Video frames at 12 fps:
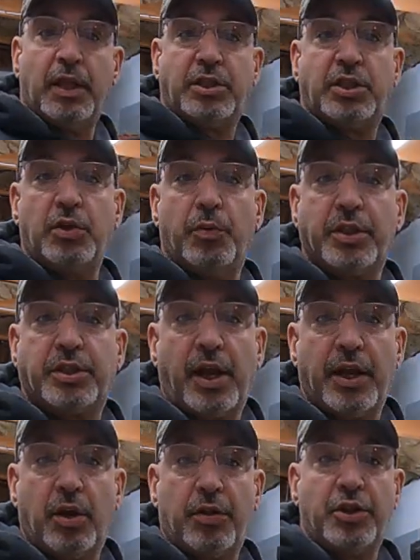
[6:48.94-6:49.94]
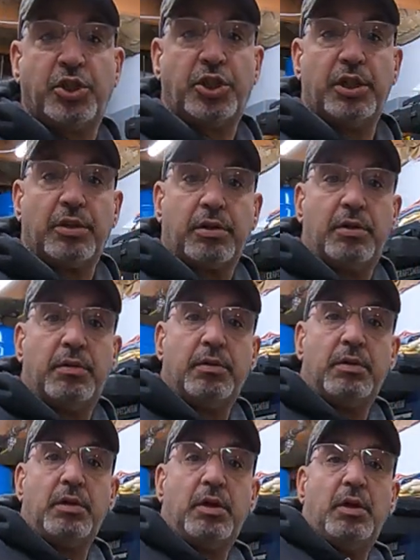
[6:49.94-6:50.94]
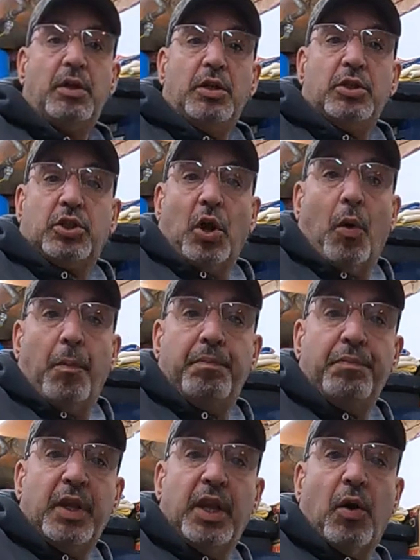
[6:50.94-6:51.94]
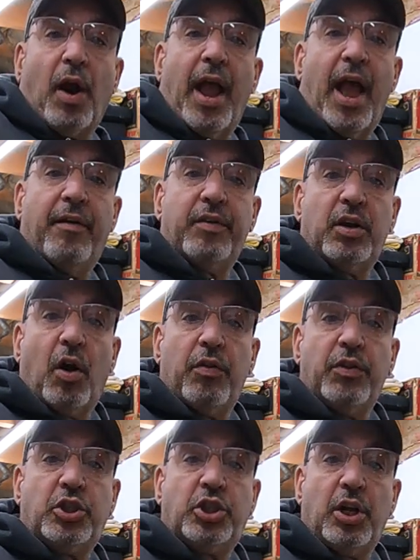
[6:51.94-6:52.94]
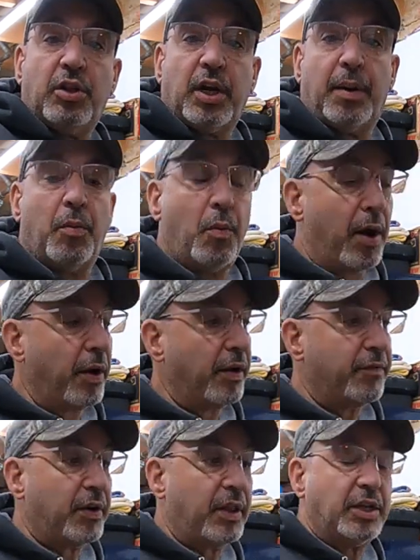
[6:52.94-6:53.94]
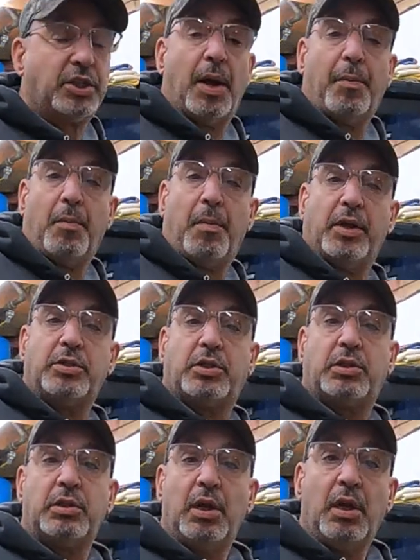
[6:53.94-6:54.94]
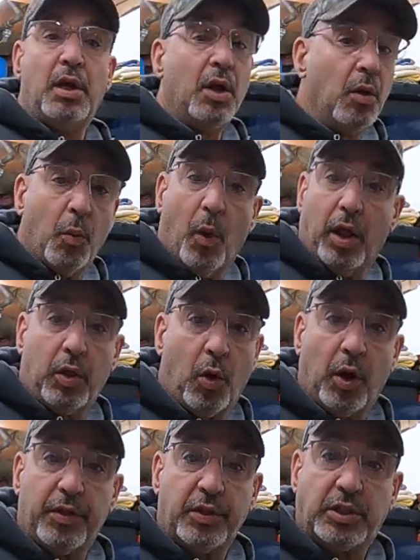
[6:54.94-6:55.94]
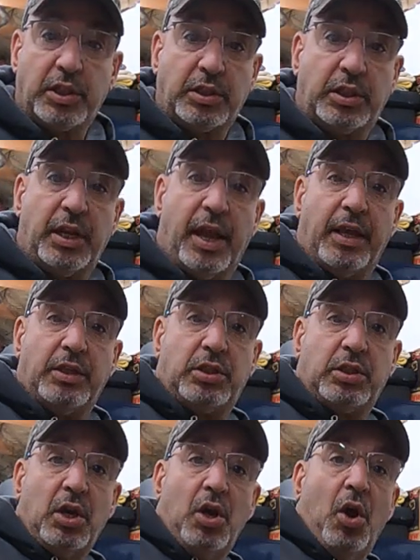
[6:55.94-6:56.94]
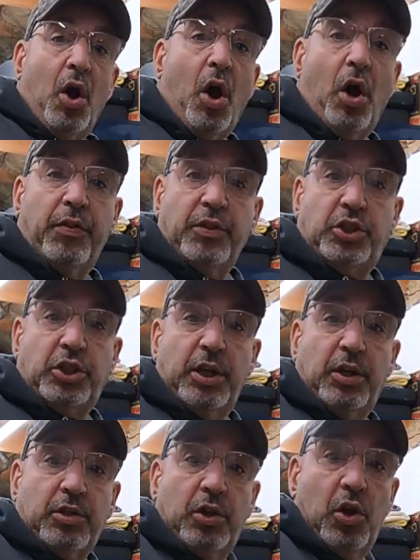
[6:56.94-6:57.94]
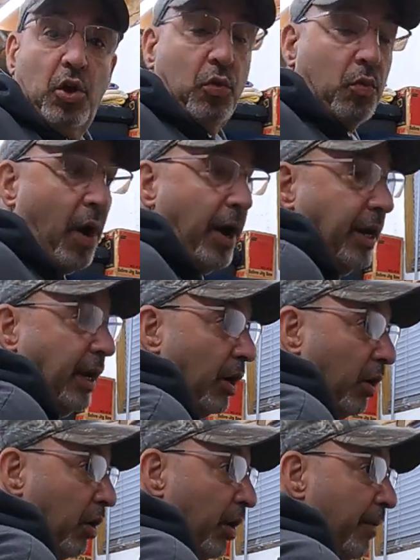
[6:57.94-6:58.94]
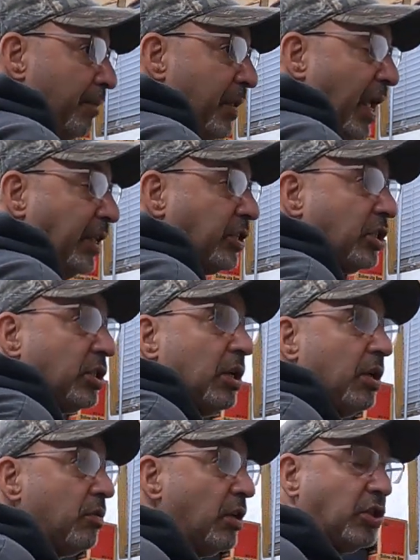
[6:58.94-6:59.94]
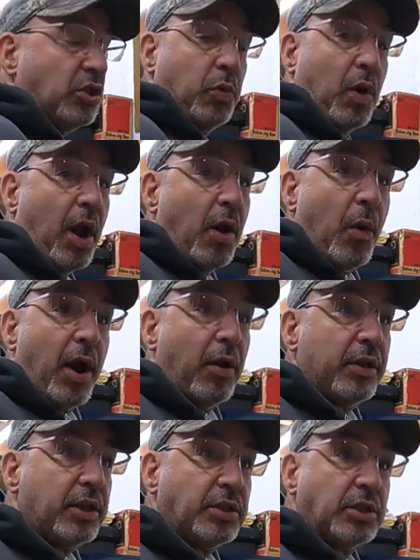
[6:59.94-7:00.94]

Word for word: Let's see what it's like on the Shield. So here I have it on the Shield, and I've been wearing it for the last couple months, well longer than 60 days on the Shield right here. This is where I wear it.